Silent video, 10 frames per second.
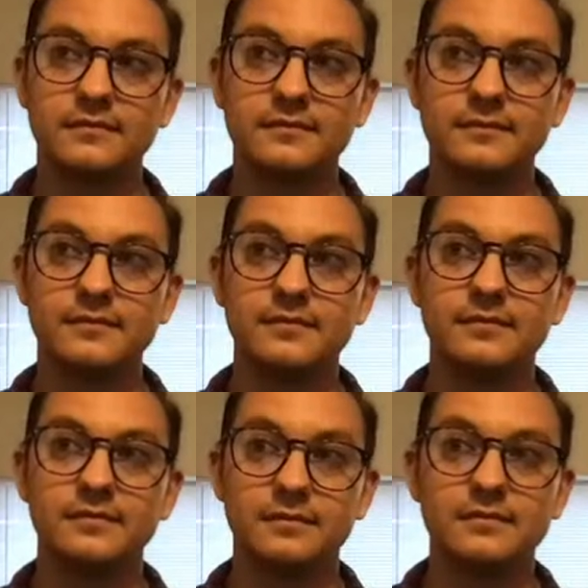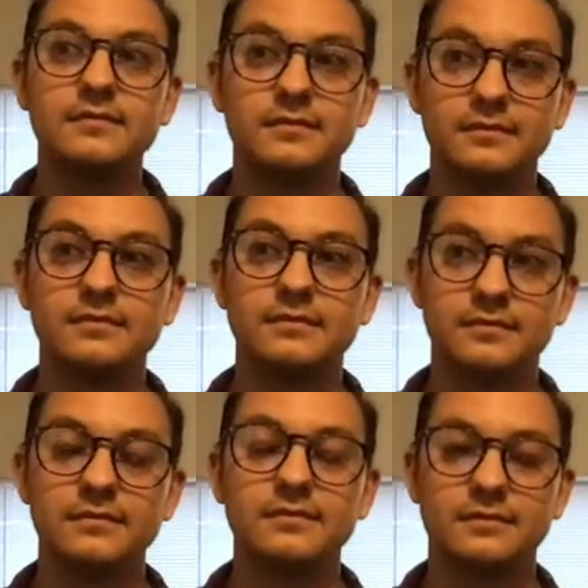
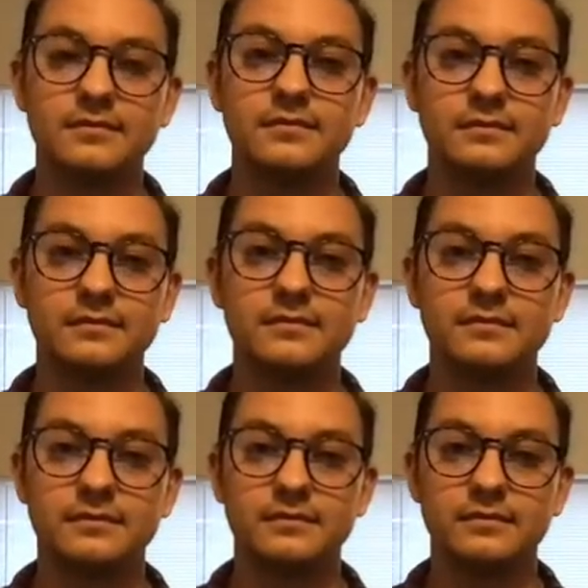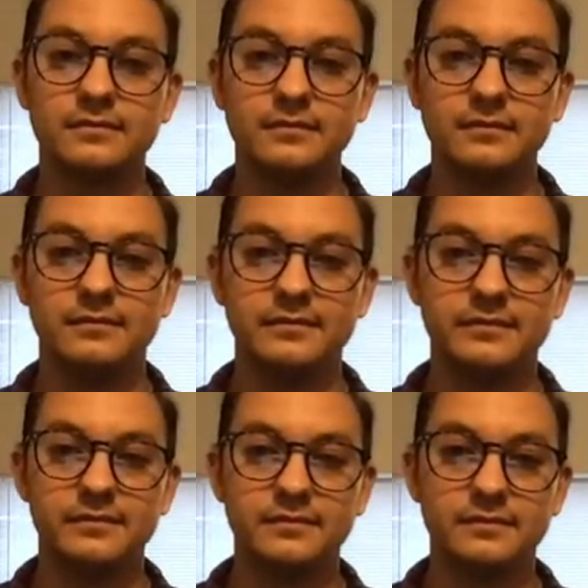
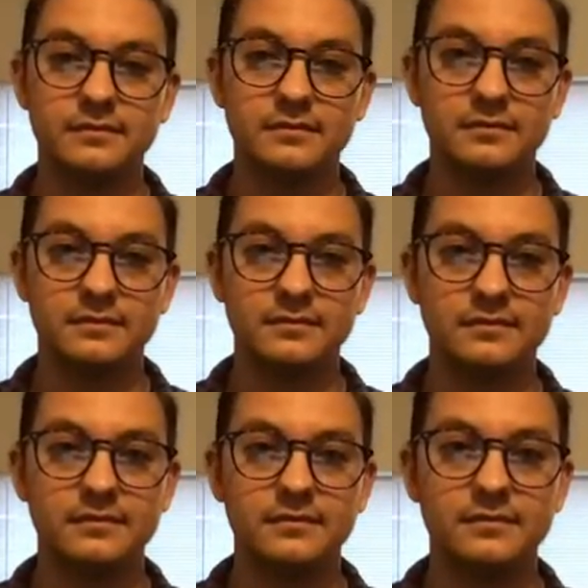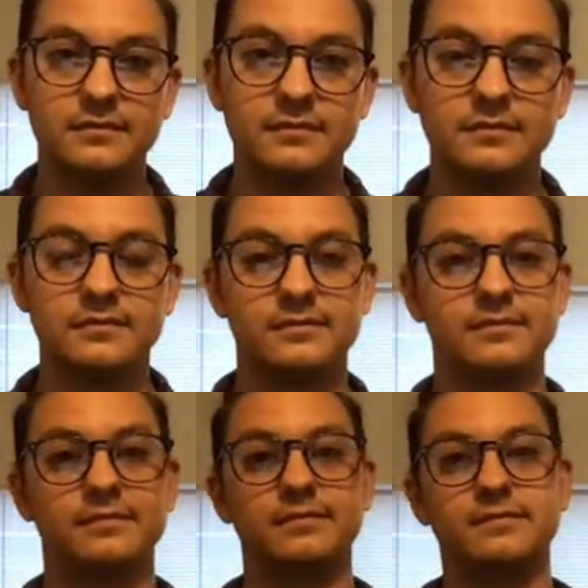
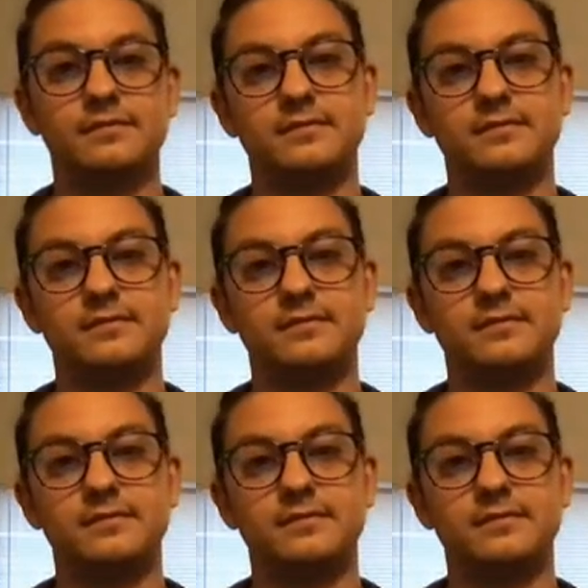The person shown says nothing.